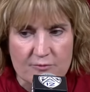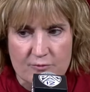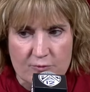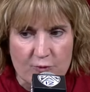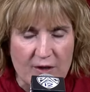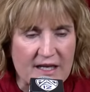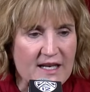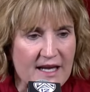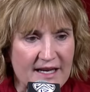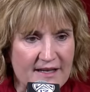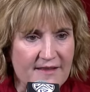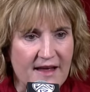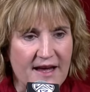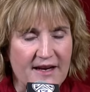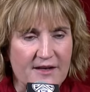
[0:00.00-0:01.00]

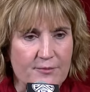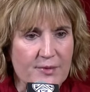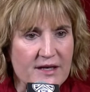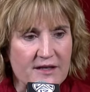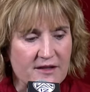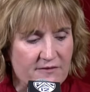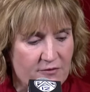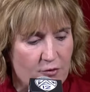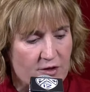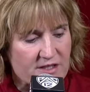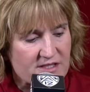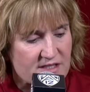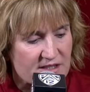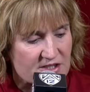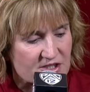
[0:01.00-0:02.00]
relaying that and being the
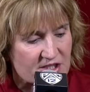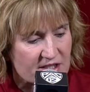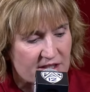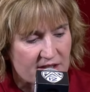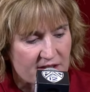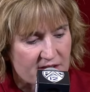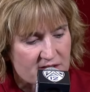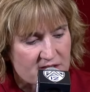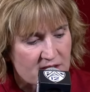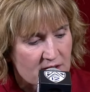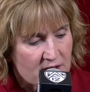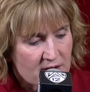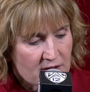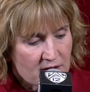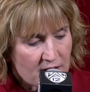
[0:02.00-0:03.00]
voice that she is,
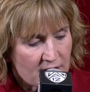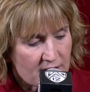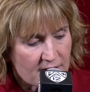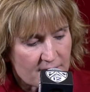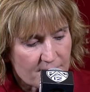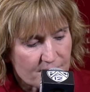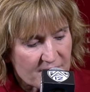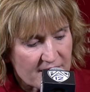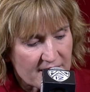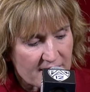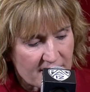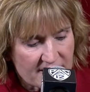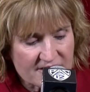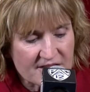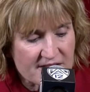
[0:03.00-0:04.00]
um,
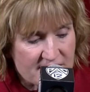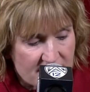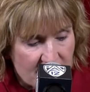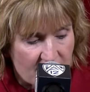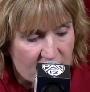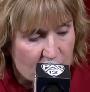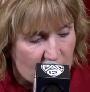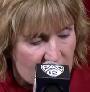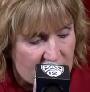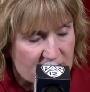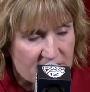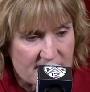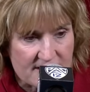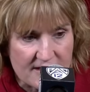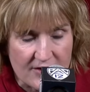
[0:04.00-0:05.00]
it, she's another one.
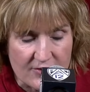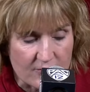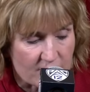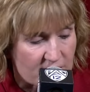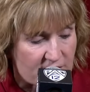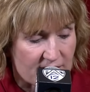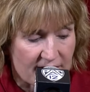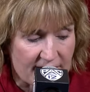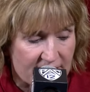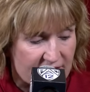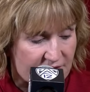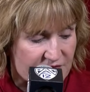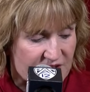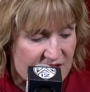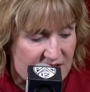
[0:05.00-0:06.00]
She's another one. Like,
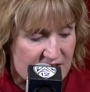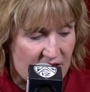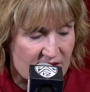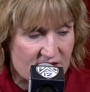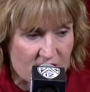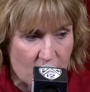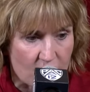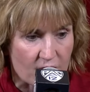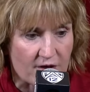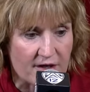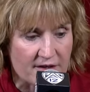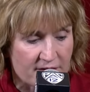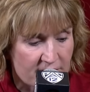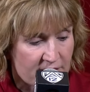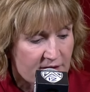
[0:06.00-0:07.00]
if she's not
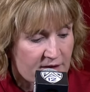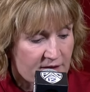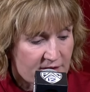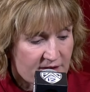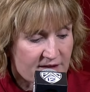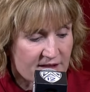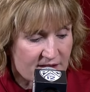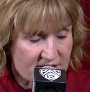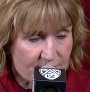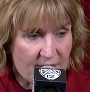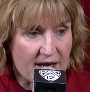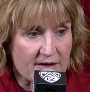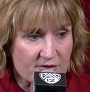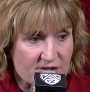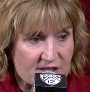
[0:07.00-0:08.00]
scoring, it doesn't matter.